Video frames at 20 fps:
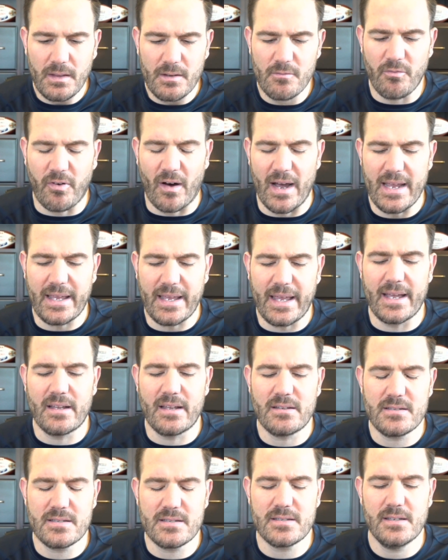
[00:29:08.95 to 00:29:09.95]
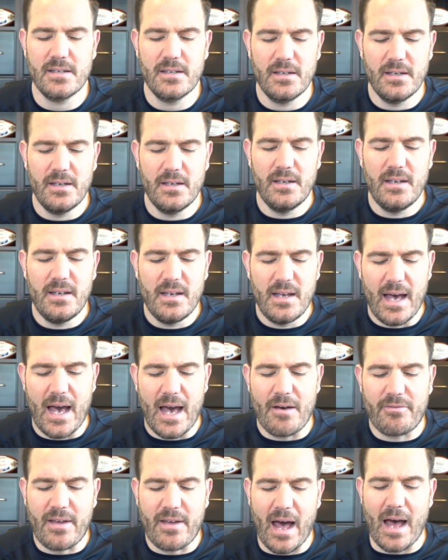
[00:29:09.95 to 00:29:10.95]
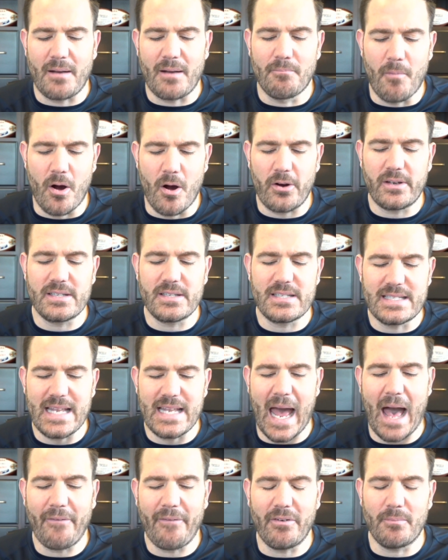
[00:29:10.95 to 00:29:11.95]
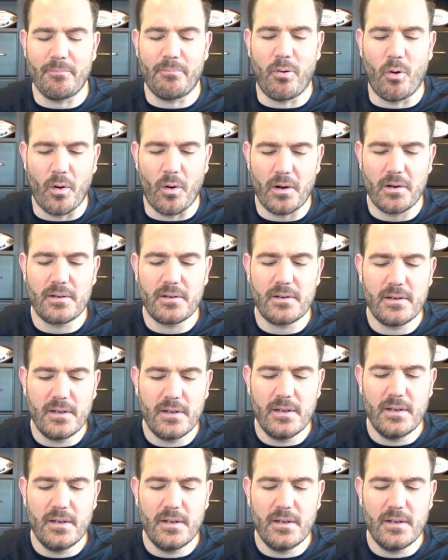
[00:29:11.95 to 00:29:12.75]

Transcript: Vikings have gotten Marcus Davenport,